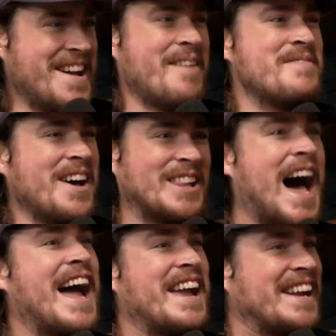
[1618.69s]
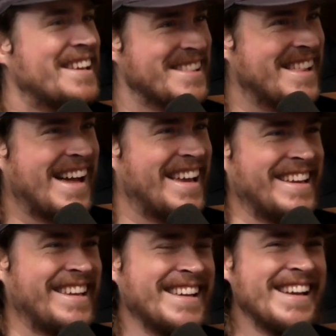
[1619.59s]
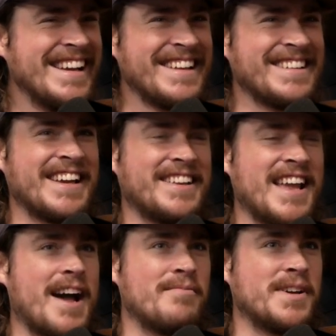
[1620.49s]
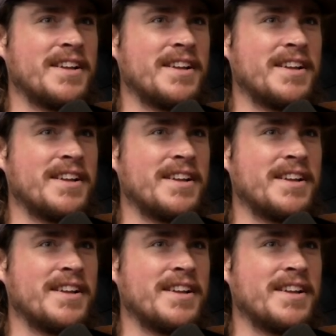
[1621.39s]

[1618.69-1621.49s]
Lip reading: I'm not lying. Like, yeah, but